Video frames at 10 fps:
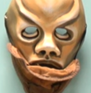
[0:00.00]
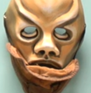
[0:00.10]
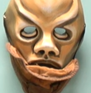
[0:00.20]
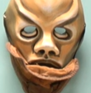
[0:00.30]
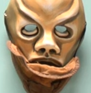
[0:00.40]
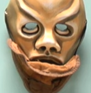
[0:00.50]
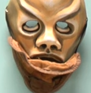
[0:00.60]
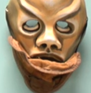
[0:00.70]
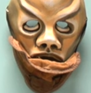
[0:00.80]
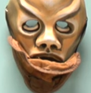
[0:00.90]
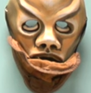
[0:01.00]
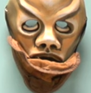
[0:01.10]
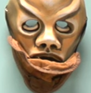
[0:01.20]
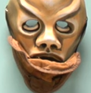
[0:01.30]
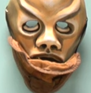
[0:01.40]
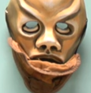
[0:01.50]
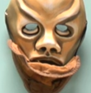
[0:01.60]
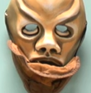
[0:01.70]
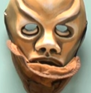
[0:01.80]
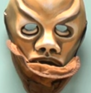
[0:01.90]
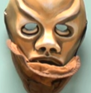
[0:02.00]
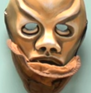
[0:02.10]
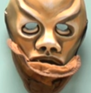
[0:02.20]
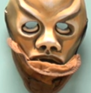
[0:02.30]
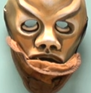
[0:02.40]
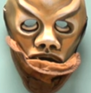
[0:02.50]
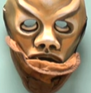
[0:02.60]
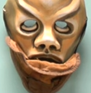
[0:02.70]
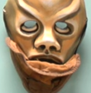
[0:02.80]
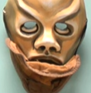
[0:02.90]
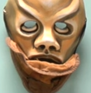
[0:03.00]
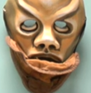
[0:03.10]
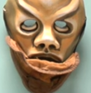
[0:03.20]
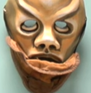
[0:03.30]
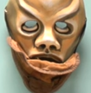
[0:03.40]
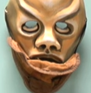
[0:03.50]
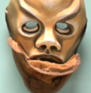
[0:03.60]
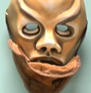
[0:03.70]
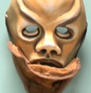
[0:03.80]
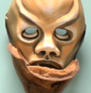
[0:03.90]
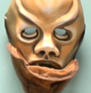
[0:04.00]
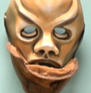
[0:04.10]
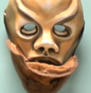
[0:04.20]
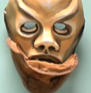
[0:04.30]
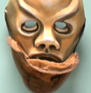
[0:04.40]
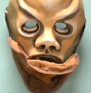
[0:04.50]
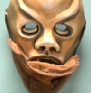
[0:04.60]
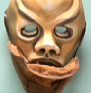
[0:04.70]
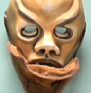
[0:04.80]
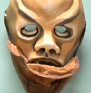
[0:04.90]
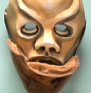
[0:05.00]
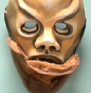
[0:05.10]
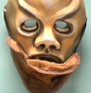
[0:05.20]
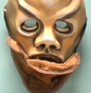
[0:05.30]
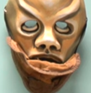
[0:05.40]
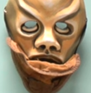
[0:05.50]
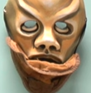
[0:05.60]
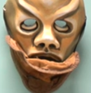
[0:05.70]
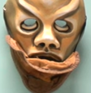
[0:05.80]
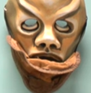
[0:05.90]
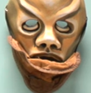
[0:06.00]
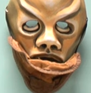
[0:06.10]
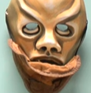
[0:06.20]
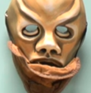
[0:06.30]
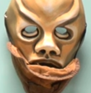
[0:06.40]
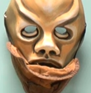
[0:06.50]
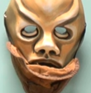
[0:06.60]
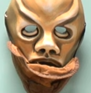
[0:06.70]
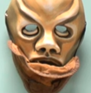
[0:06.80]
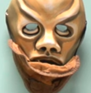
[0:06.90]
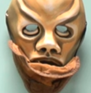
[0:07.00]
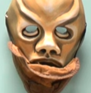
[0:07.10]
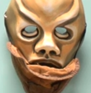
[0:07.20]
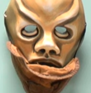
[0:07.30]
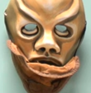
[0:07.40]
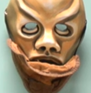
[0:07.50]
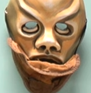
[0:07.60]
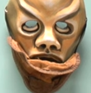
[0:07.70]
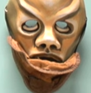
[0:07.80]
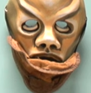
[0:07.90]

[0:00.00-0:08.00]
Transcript: [no speech]